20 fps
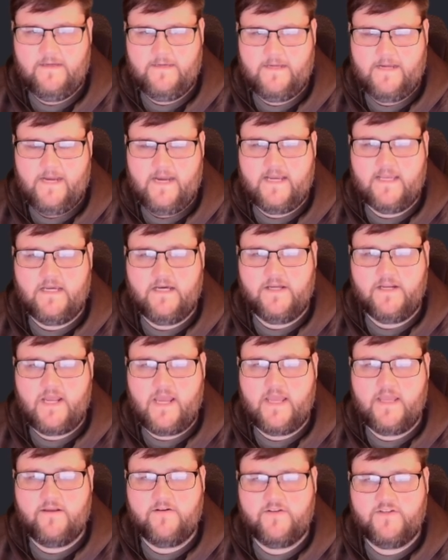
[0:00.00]

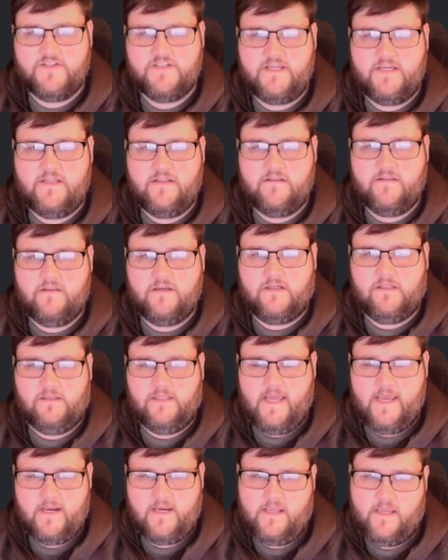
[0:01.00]
I understand the
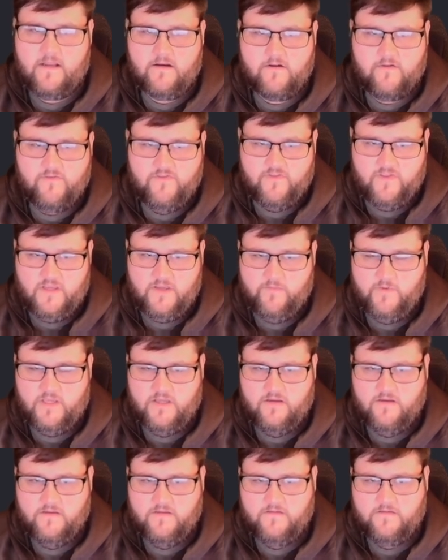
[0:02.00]
Gladiator
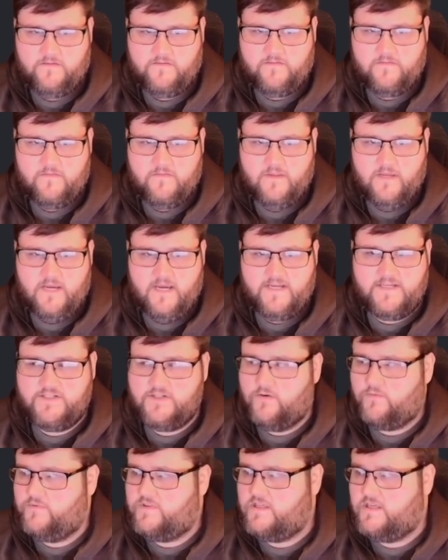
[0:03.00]
theming. I
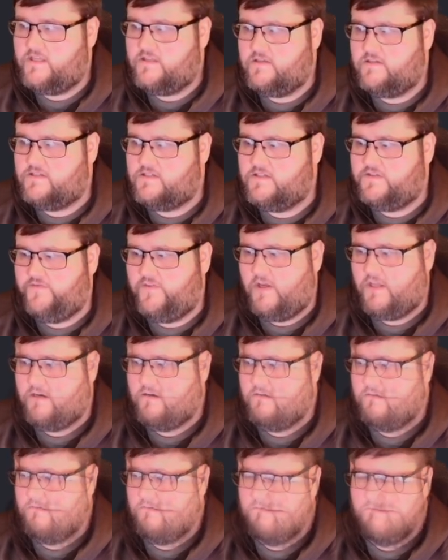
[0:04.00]
don't think this is
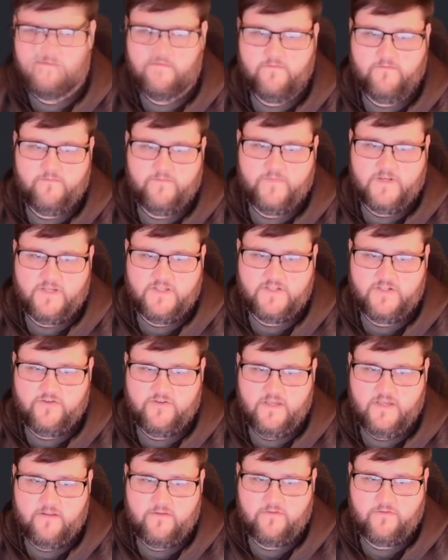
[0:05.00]
fun. Because you
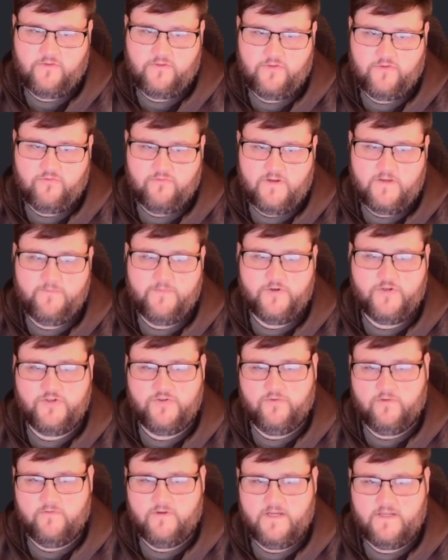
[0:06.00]
get 3 per
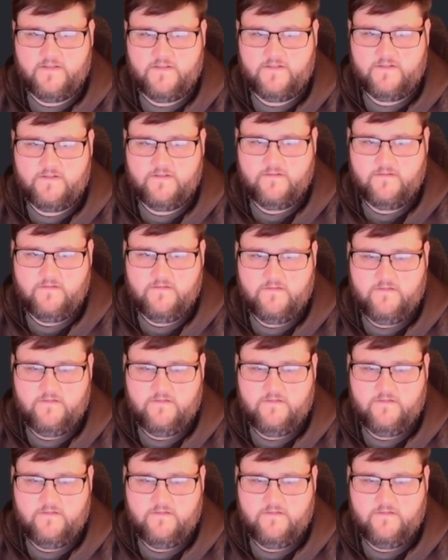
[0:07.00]
short rest.